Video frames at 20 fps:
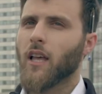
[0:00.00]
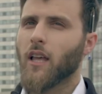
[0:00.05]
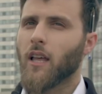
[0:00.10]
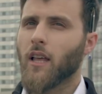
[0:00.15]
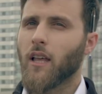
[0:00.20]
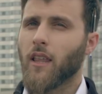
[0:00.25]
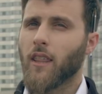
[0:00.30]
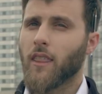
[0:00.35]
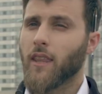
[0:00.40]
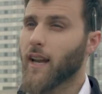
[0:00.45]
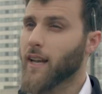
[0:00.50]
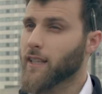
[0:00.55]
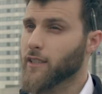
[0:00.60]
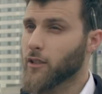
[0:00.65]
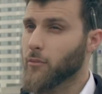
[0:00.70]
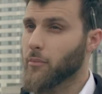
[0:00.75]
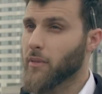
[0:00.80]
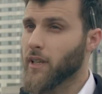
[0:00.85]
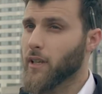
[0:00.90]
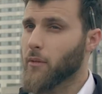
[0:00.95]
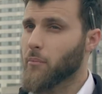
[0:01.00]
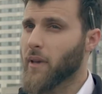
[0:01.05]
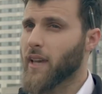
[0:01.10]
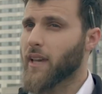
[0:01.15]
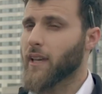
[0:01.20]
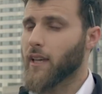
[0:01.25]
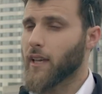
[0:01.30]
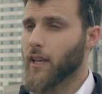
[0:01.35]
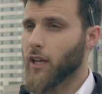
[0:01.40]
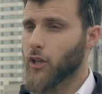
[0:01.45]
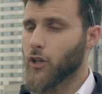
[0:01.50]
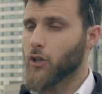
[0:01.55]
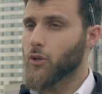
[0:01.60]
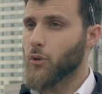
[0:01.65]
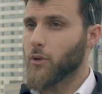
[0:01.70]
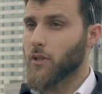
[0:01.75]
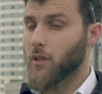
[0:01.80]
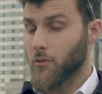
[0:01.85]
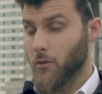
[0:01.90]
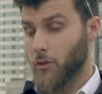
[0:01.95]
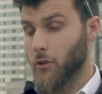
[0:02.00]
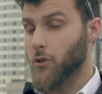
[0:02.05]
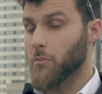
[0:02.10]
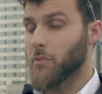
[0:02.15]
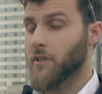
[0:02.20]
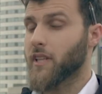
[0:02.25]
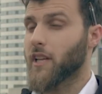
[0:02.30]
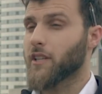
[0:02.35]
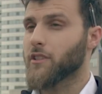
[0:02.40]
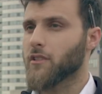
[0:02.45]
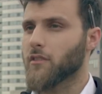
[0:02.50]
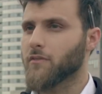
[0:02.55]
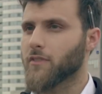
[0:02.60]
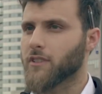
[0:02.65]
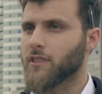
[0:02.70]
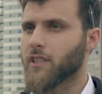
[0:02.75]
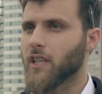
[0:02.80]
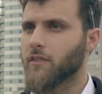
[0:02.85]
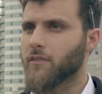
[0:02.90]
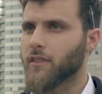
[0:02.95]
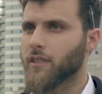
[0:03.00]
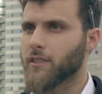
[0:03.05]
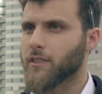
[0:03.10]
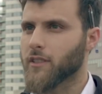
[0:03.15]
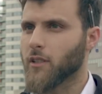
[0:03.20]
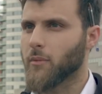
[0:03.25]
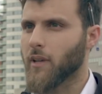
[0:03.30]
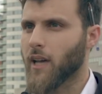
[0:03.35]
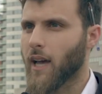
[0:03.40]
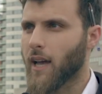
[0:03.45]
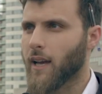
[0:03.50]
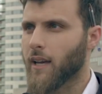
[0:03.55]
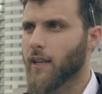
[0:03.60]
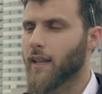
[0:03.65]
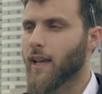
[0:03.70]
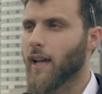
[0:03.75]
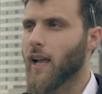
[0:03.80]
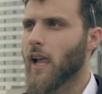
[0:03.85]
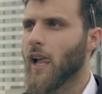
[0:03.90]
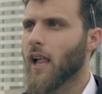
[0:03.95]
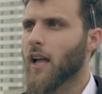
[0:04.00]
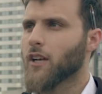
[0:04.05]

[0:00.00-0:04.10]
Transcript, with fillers: uh, they'd actually be making a huge, there's a huge potential for savings to be had there.